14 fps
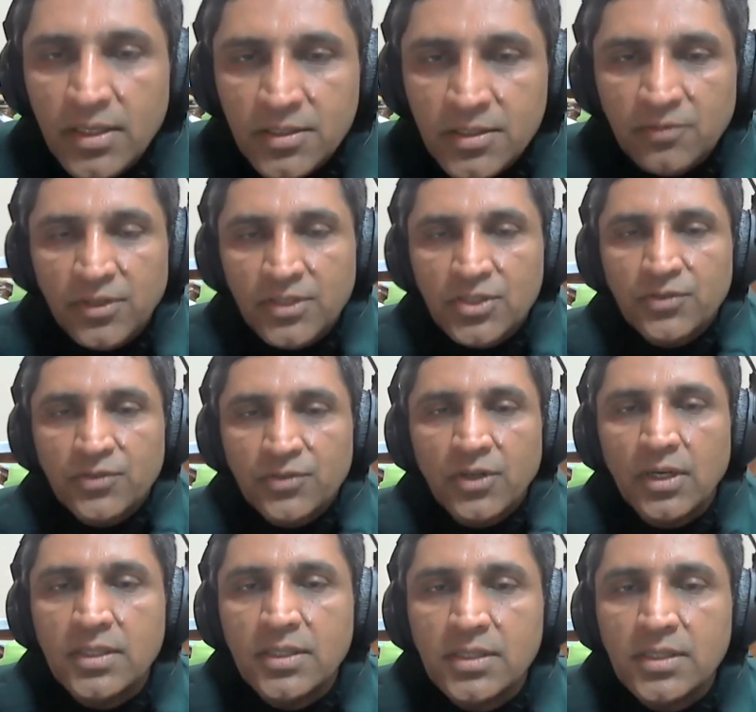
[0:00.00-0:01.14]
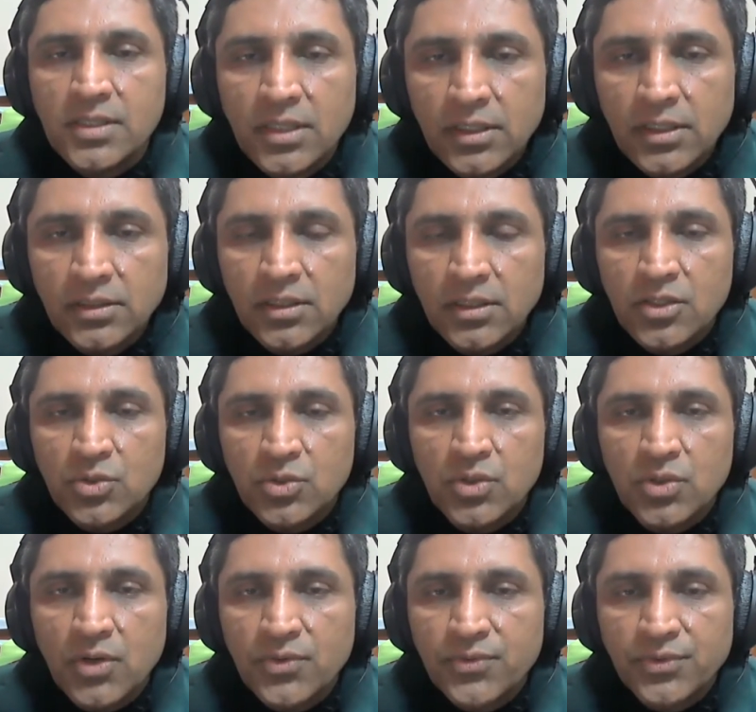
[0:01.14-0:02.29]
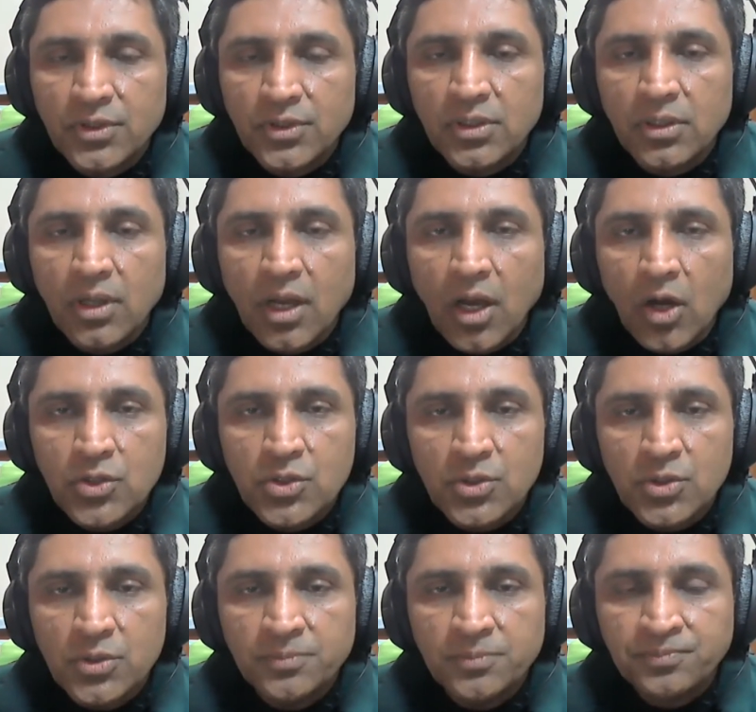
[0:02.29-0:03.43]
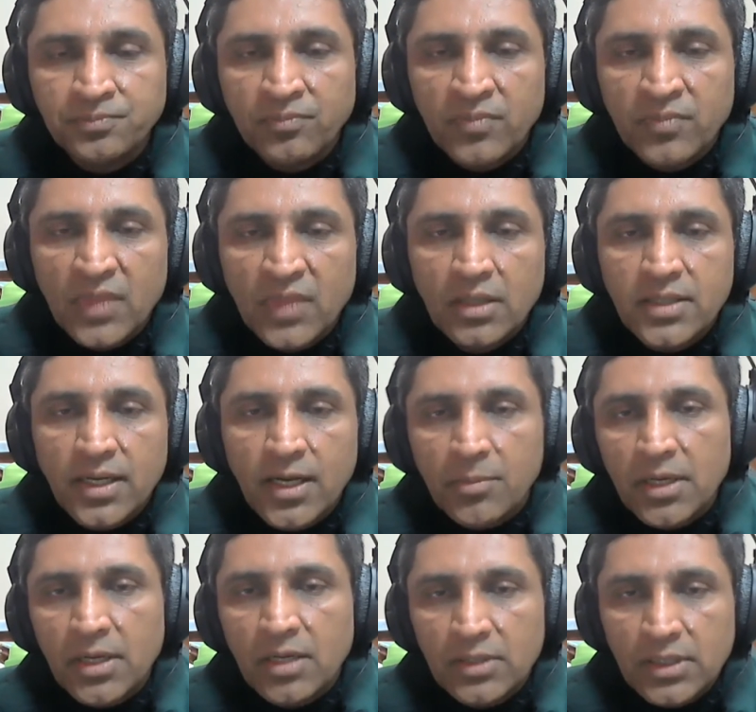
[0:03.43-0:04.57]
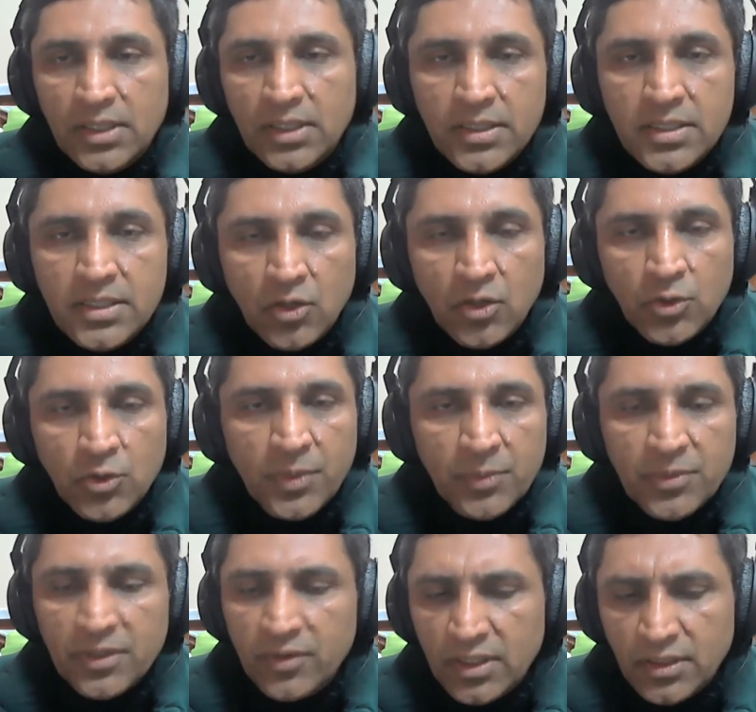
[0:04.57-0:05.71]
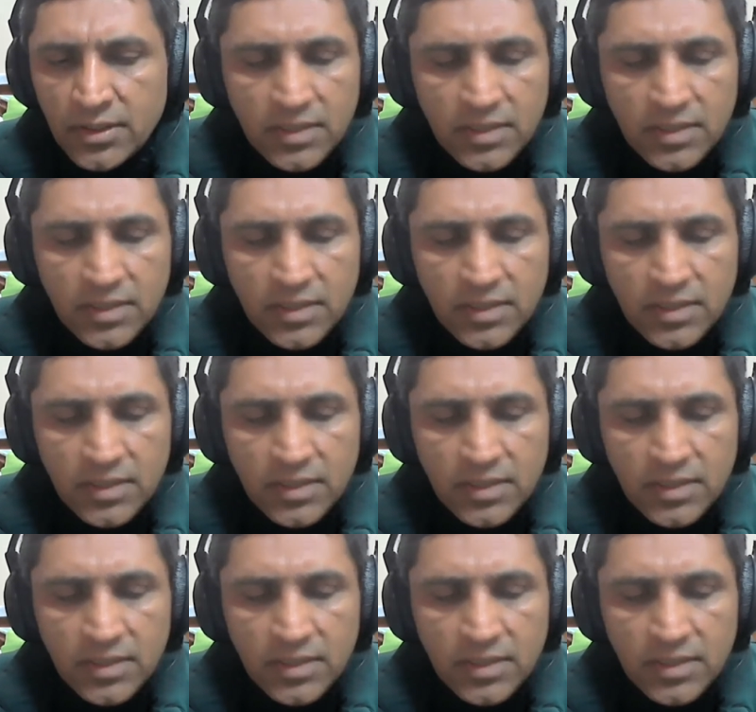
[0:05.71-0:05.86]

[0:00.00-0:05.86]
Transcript: First of all is uh, the issue of uh, how to tailor make our contents, how to prepare our contents.